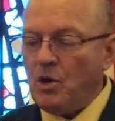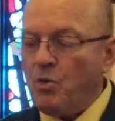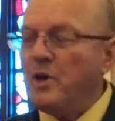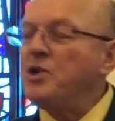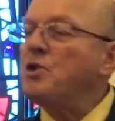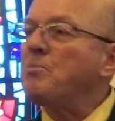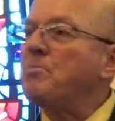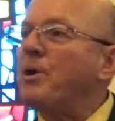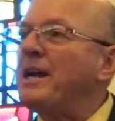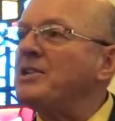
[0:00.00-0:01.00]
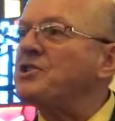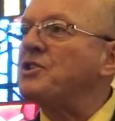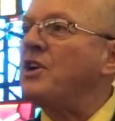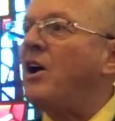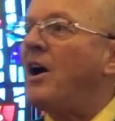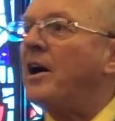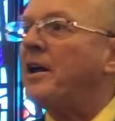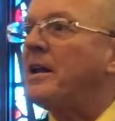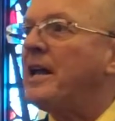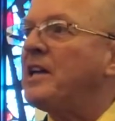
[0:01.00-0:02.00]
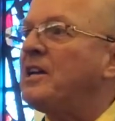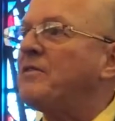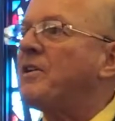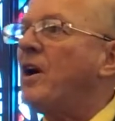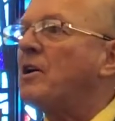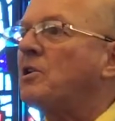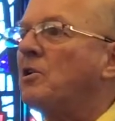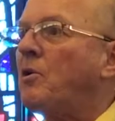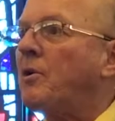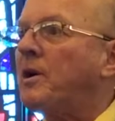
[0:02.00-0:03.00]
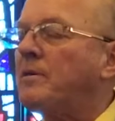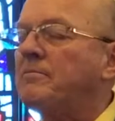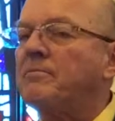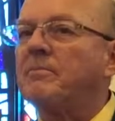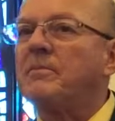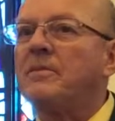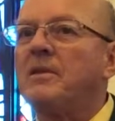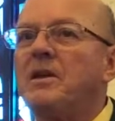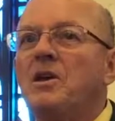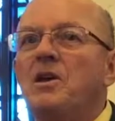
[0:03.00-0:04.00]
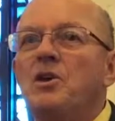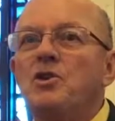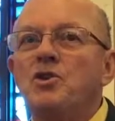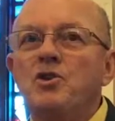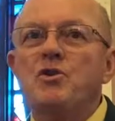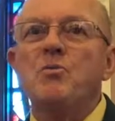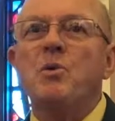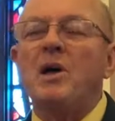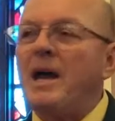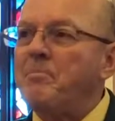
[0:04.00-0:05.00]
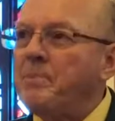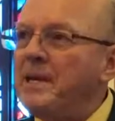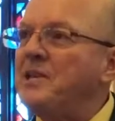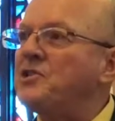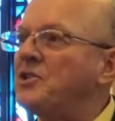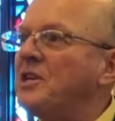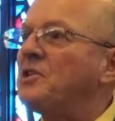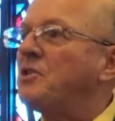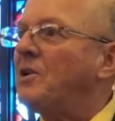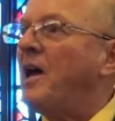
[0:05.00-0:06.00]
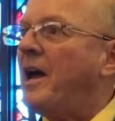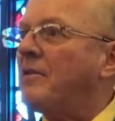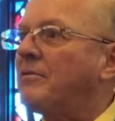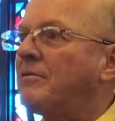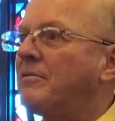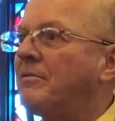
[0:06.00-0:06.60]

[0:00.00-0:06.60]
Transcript: When you praise God and give God glory, you will have peace in your life.